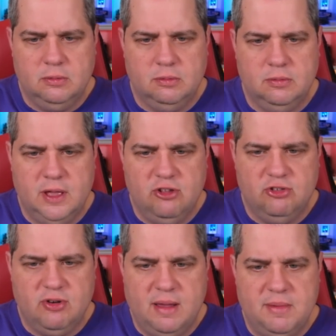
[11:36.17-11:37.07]
Oh, I
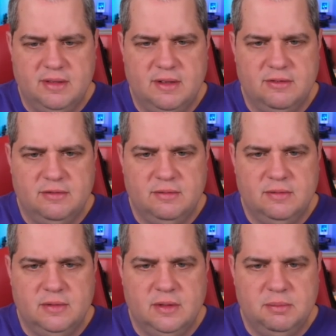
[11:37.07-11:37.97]
just trapped myself.
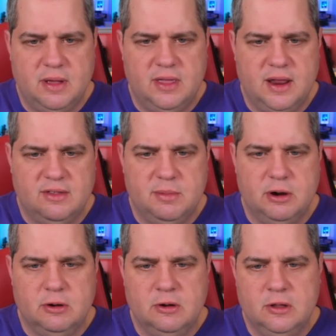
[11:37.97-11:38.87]
Probably not
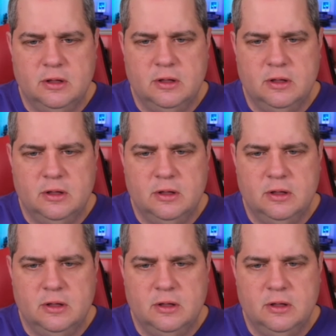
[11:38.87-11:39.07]
smart.